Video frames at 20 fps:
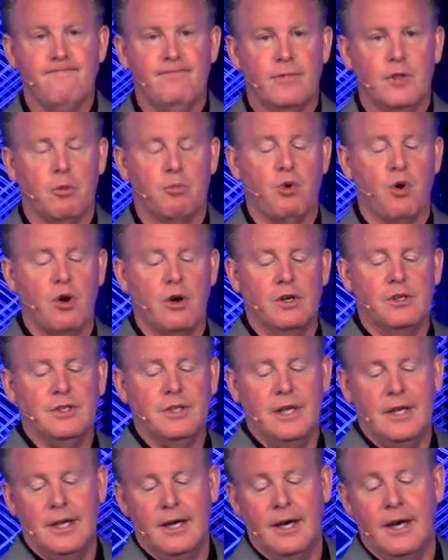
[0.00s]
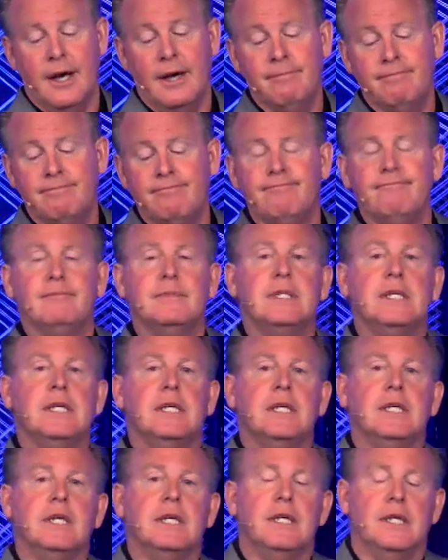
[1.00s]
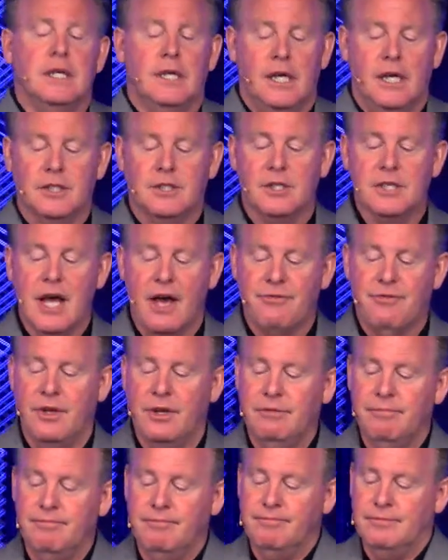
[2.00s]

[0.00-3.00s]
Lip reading: The porter said, it's nothing.